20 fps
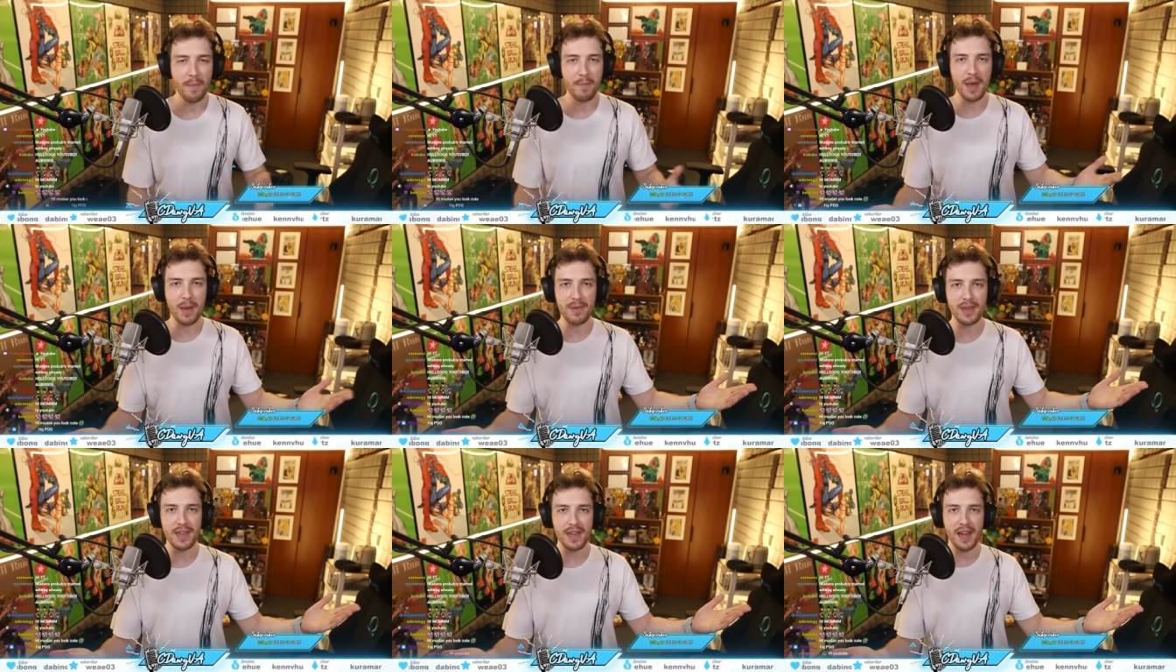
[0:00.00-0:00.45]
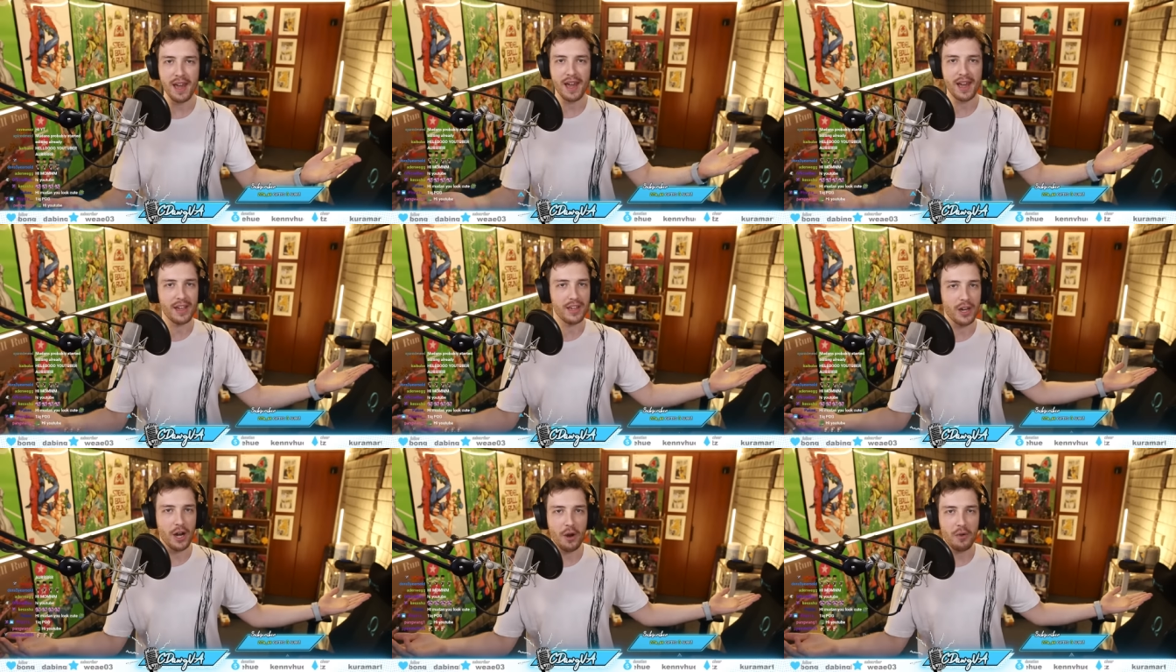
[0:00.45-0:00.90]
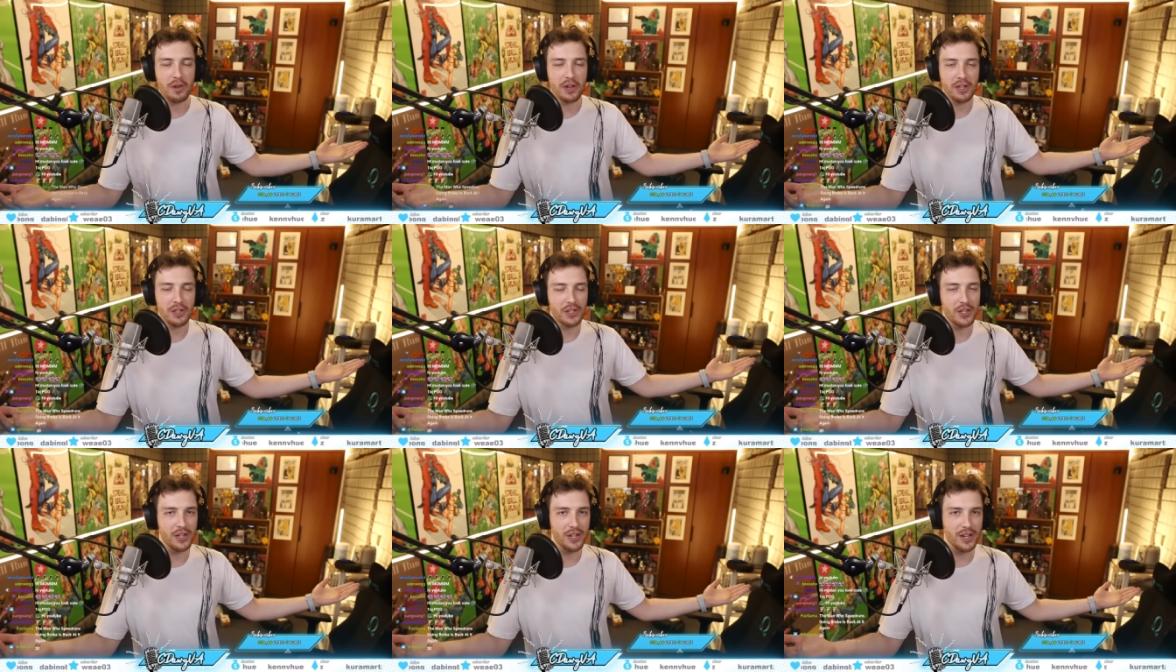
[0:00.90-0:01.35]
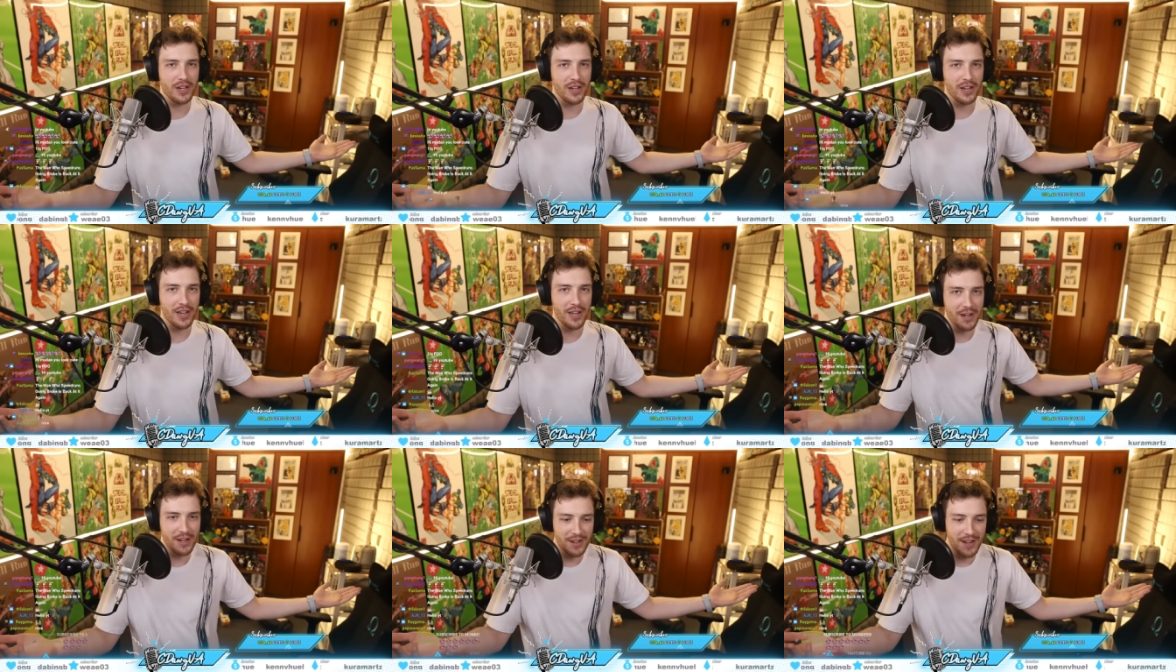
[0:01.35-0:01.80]
maybe, you know, consider
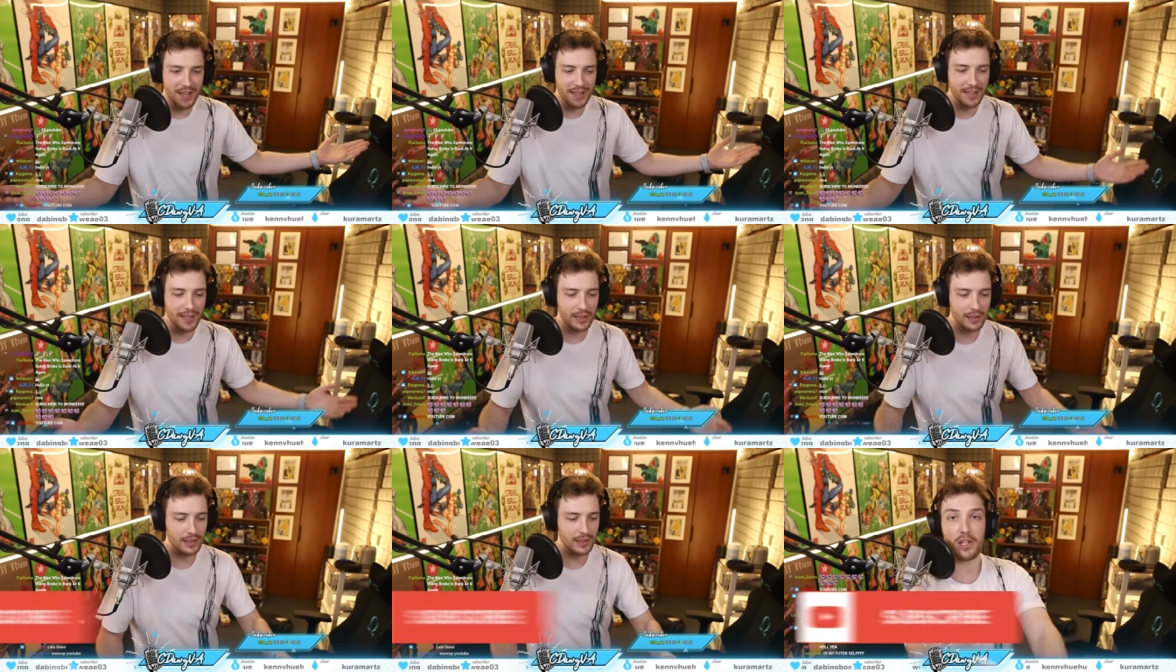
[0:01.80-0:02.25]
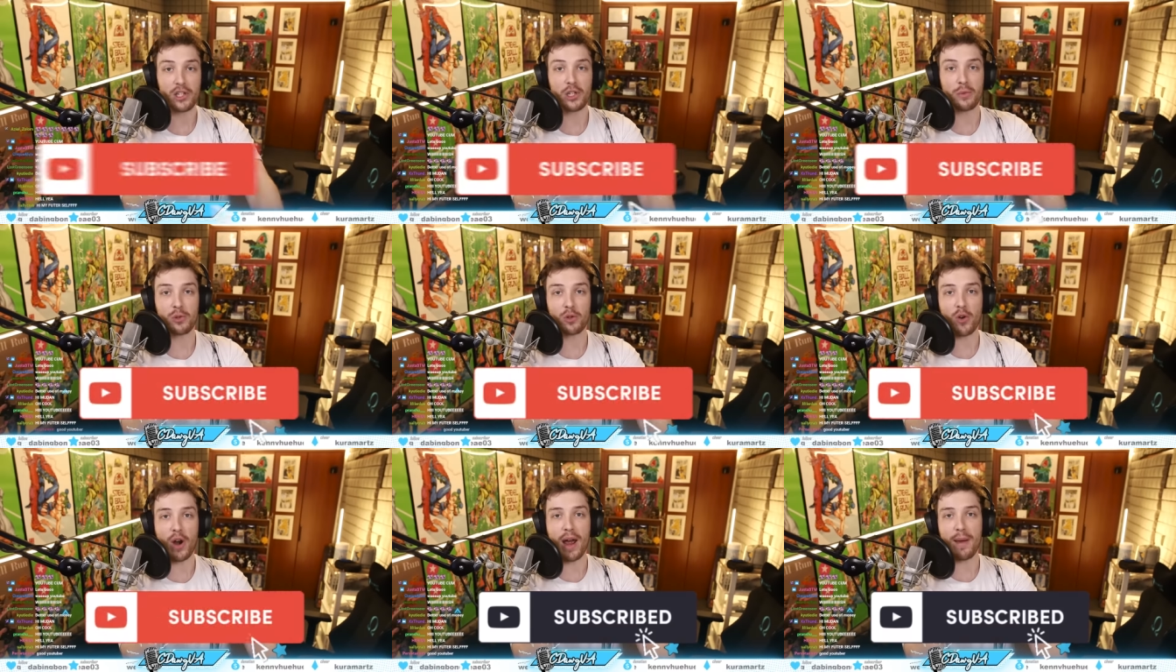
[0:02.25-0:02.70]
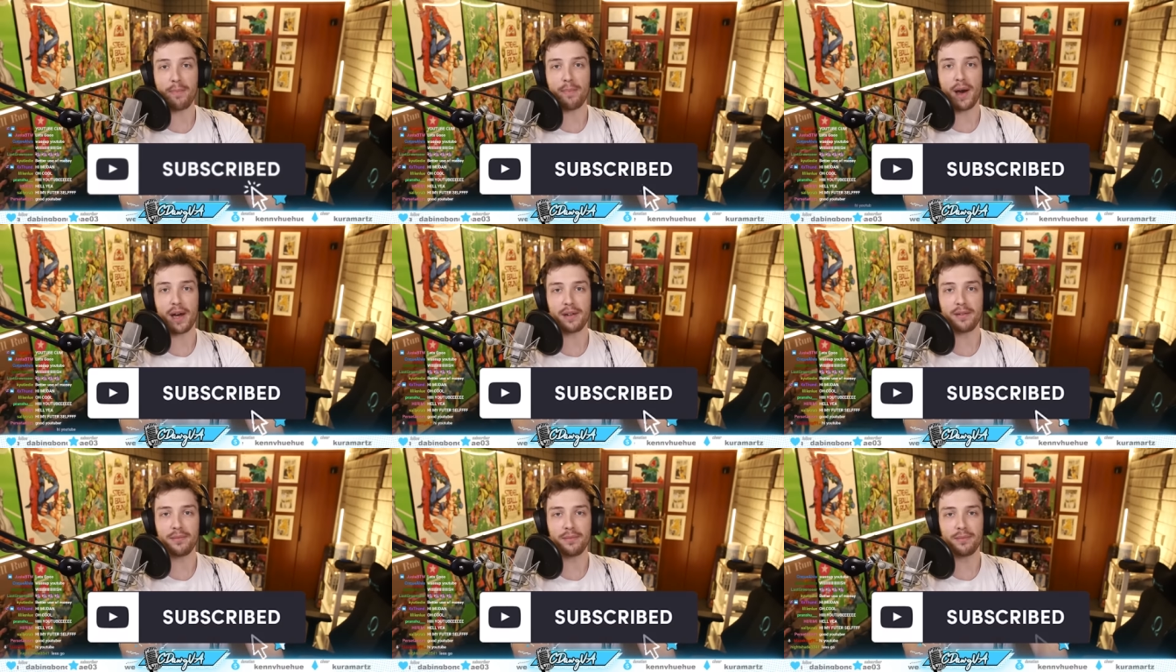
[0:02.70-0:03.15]
hitting that little subscribe button.